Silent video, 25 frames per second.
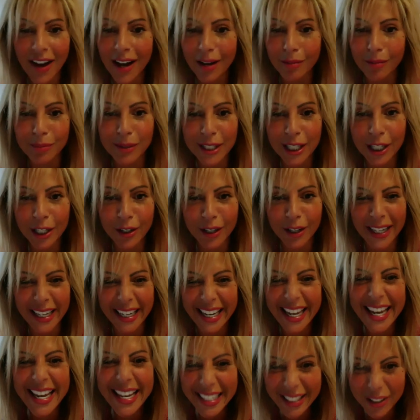absolutely,
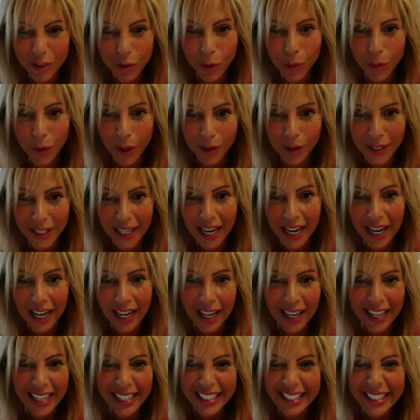and it is almost that
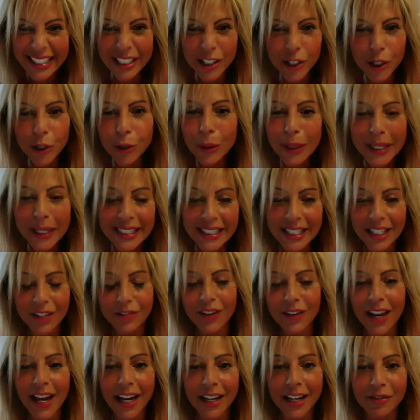new lease of
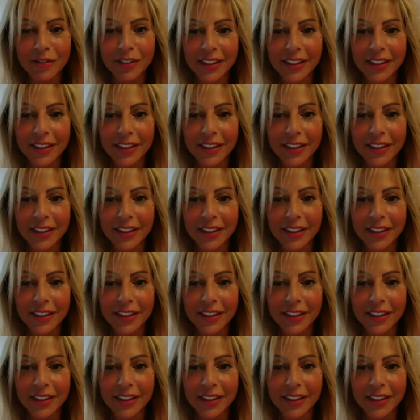life.